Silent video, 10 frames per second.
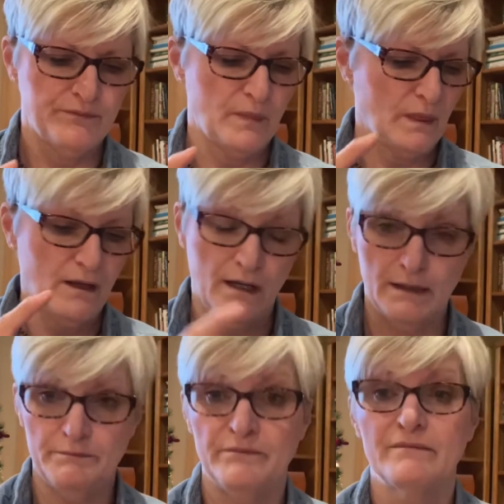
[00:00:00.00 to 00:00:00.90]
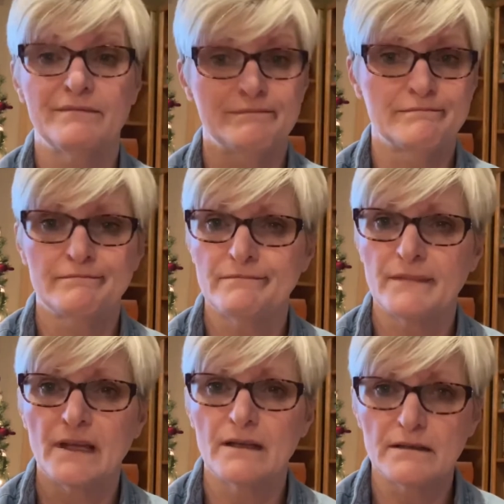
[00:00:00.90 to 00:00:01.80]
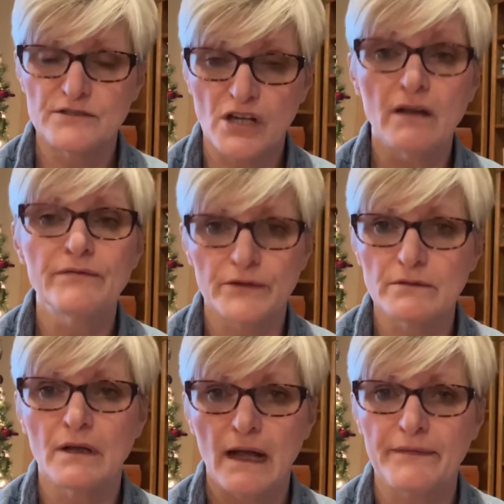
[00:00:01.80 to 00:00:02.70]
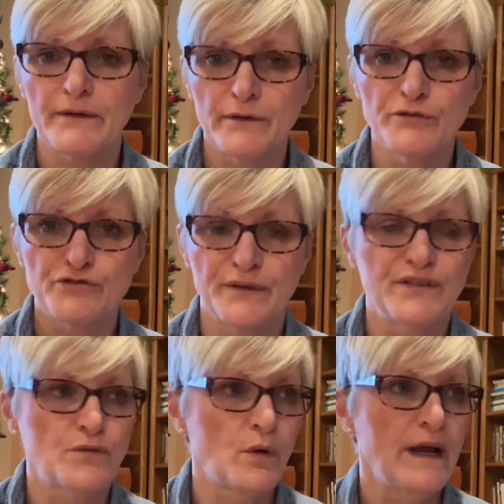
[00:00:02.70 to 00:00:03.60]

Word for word: um, junk food at the grocery store.